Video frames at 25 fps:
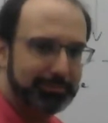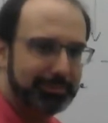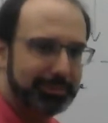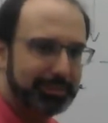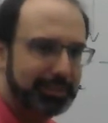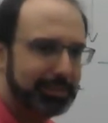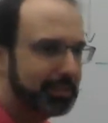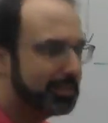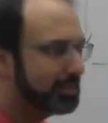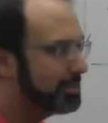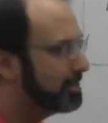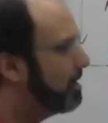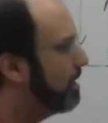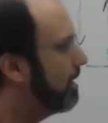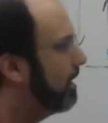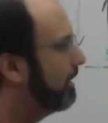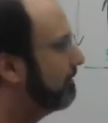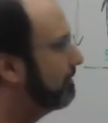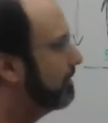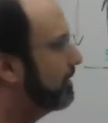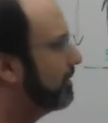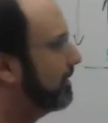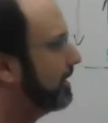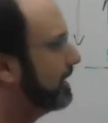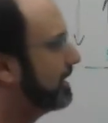that's
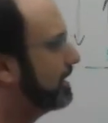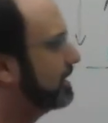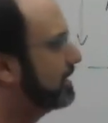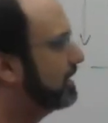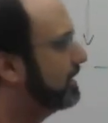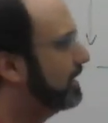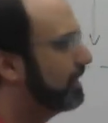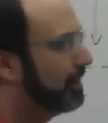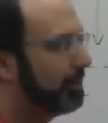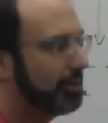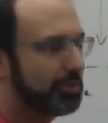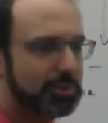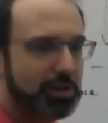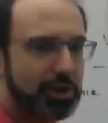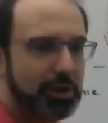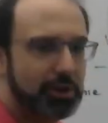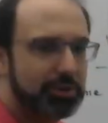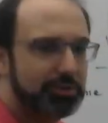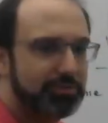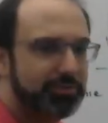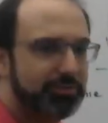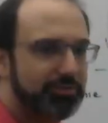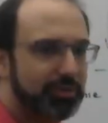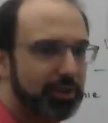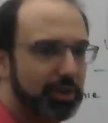not very clear. It's hard
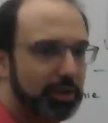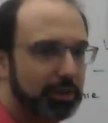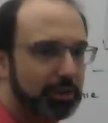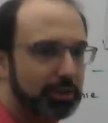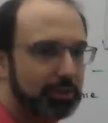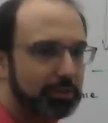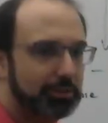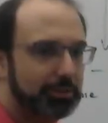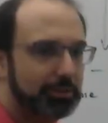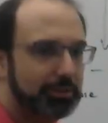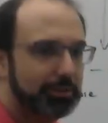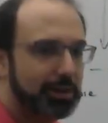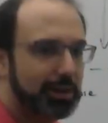to follow.